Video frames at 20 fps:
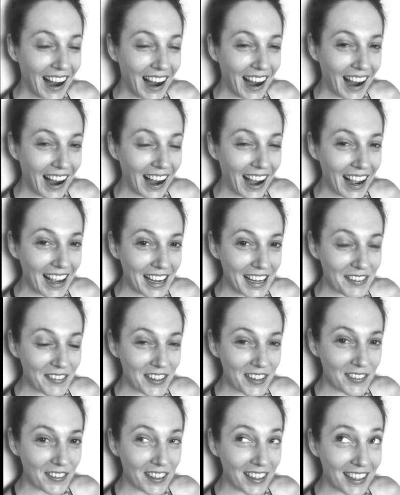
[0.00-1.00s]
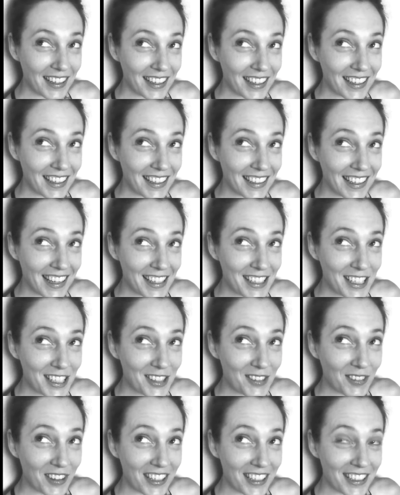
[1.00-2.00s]
Hi everyone, I
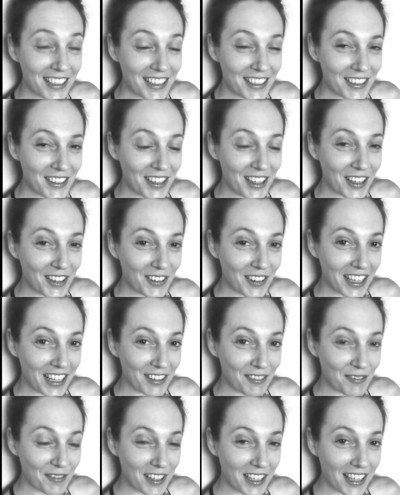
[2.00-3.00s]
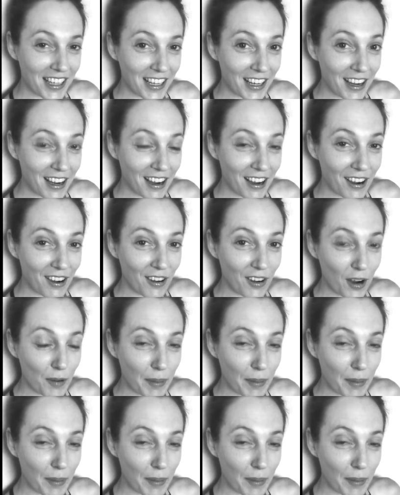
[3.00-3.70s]
just wanted to do a quick video